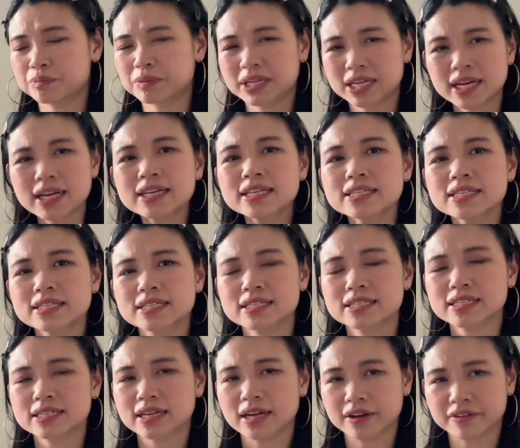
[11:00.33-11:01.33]

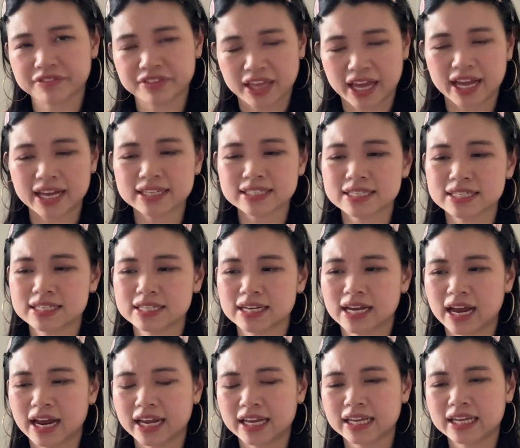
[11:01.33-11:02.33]
because of that,
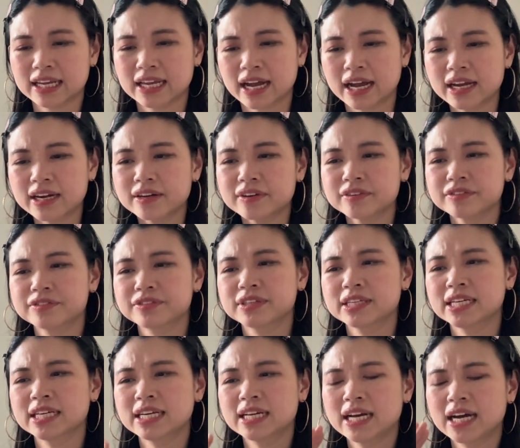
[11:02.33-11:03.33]
I kind of
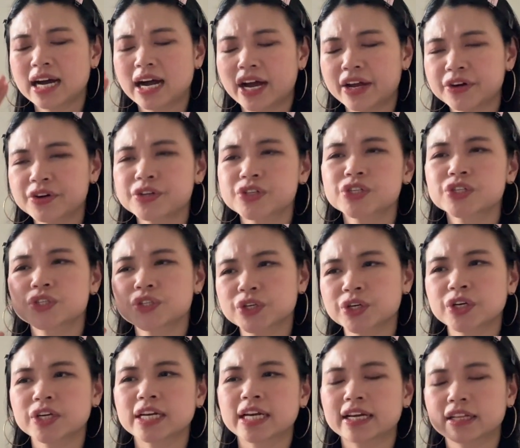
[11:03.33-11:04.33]

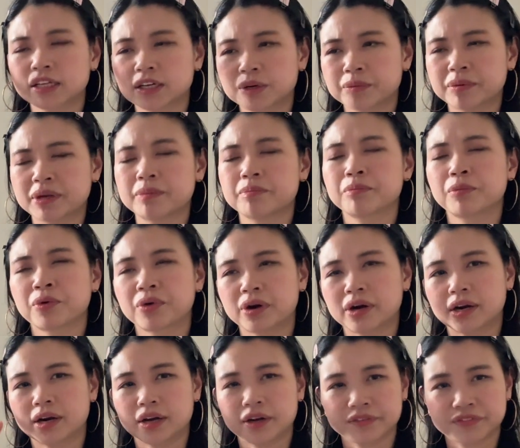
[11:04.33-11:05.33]
understood a little bit
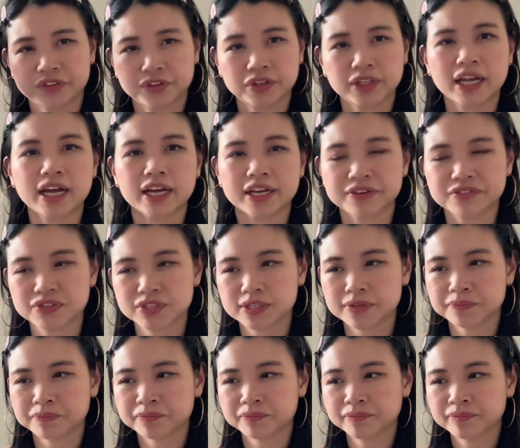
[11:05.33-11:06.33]
more of their lives.
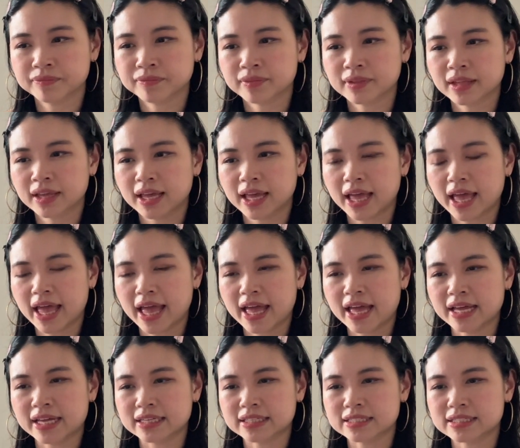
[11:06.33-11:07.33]

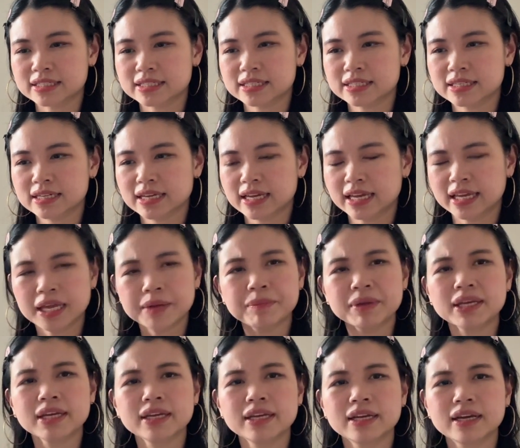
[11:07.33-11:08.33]
And it gave
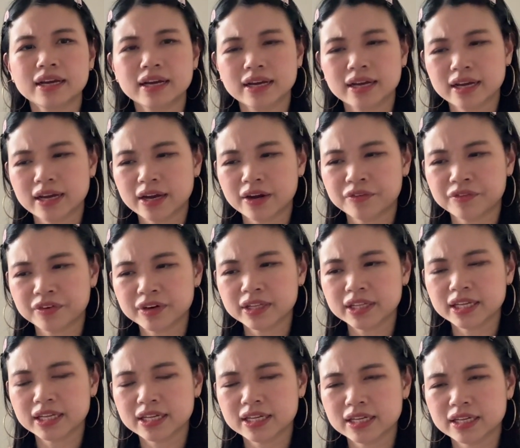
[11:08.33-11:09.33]
me a
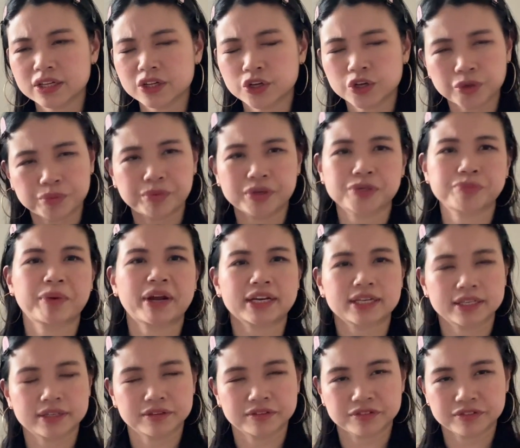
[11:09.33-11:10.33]
really good
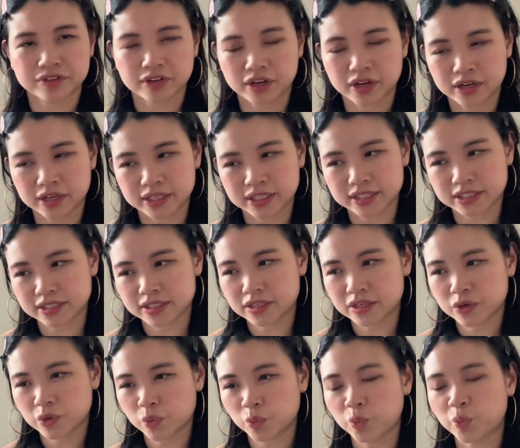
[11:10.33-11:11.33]
perspective on
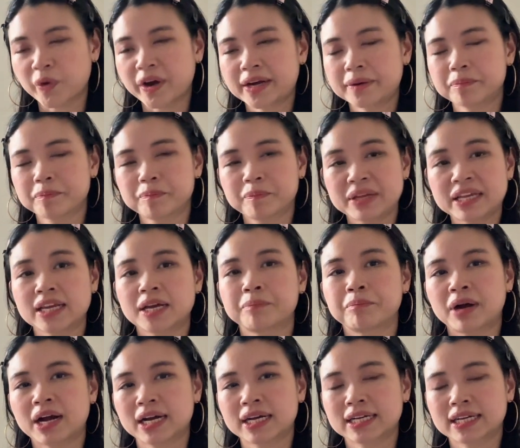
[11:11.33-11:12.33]
what being a
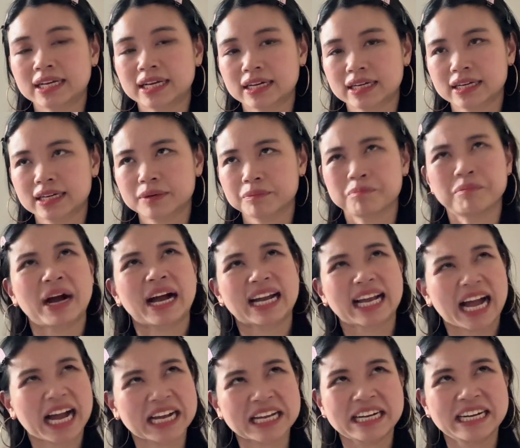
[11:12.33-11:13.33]

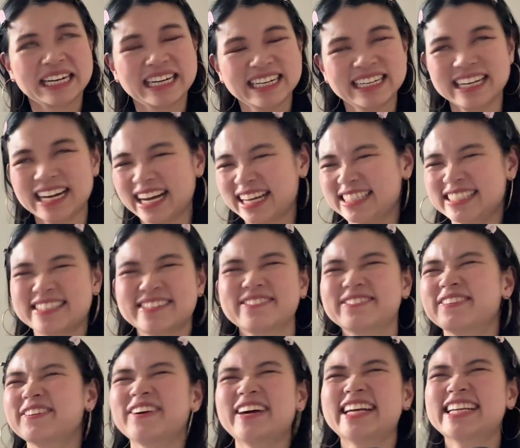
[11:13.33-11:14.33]
mangaka, I don't
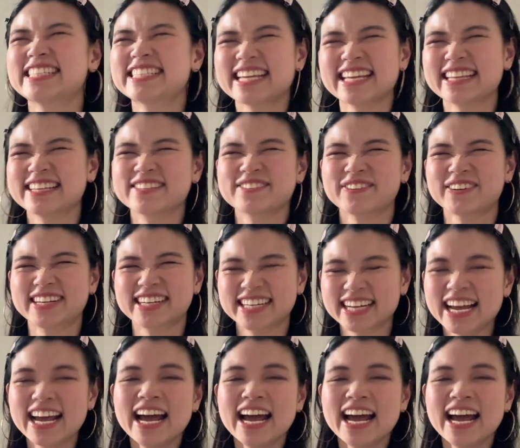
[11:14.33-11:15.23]
know how to say this word,